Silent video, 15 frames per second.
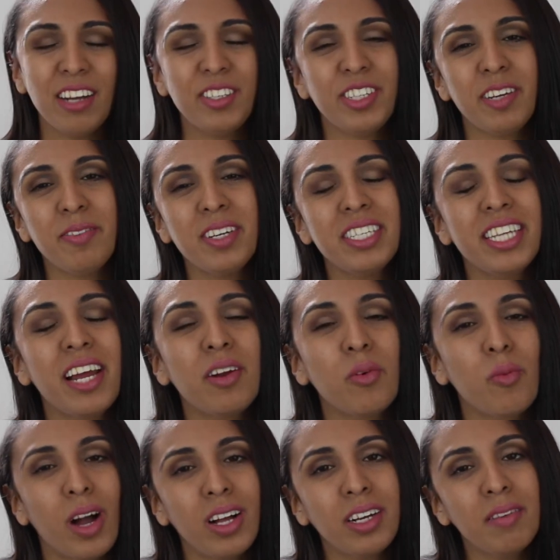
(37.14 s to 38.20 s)
Dreamers,
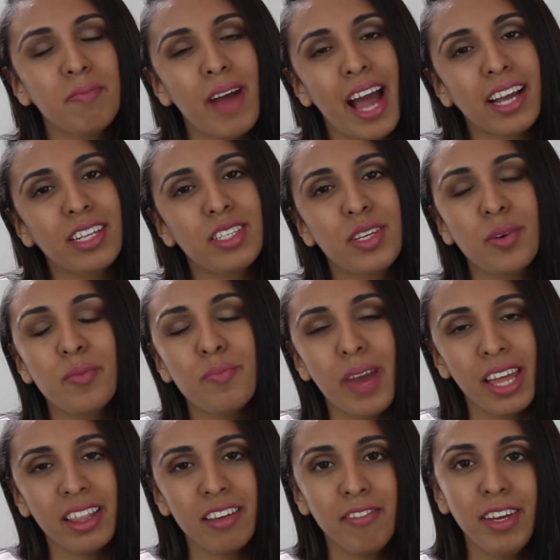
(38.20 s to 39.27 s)
and welcome back to
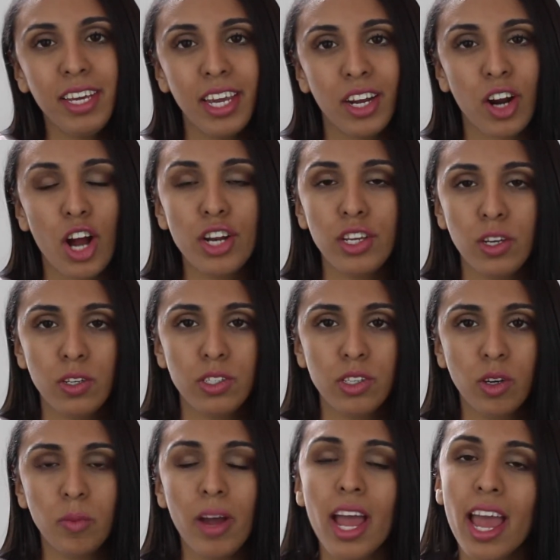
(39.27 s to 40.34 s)
May Living here on
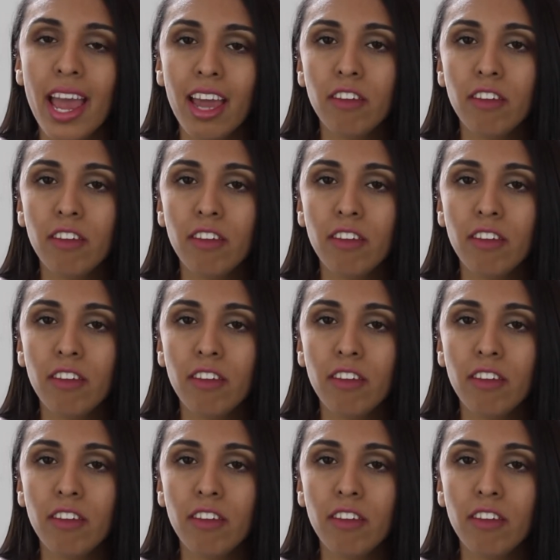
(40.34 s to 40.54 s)
YouTube.